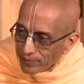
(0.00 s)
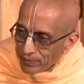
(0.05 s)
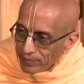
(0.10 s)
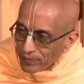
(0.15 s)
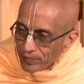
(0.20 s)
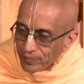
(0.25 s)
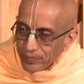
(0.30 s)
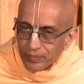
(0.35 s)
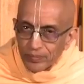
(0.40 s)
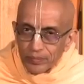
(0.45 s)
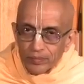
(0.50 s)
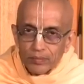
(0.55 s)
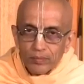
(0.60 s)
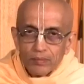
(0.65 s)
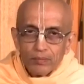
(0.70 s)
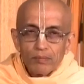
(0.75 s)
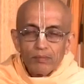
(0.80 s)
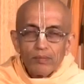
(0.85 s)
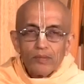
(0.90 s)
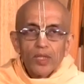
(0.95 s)
Yes.
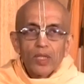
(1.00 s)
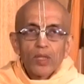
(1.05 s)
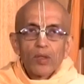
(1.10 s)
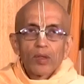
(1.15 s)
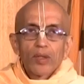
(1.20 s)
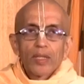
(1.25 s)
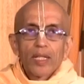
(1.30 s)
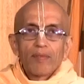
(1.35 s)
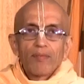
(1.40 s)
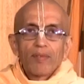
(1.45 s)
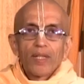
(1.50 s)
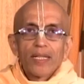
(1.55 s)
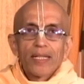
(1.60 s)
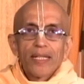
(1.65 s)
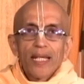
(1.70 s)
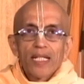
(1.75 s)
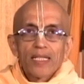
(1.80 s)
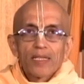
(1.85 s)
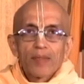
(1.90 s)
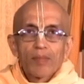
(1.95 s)
Okay,
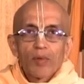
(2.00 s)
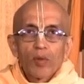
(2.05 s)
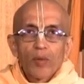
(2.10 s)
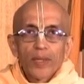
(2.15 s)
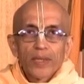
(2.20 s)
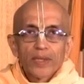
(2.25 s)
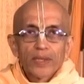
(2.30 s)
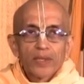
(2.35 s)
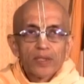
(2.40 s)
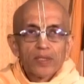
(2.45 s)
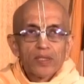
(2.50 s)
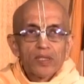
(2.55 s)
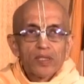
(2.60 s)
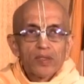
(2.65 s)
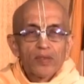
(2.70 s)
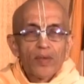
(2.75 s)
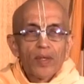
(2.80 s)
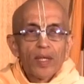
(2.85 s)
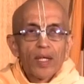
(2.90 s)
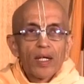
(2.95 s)
we'll take some
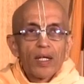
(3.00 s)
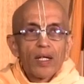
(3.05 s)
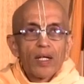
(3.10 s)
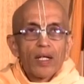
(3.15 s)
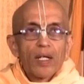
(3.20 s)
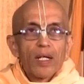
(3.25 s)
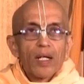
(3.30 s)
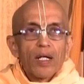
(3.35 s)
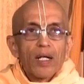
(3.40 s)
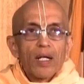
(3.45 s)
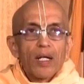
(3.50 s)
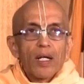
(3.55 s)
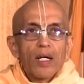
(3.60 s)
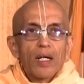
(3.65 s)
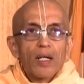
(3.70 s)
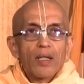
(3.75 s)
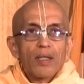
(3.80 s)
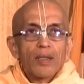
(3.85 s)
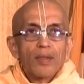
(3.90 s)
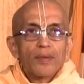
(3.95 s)
questions.
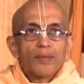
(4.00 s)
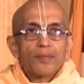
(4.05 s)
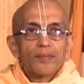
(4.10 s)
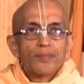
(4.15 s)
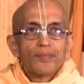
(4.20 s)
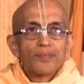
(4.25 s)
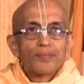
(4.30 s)
Uh,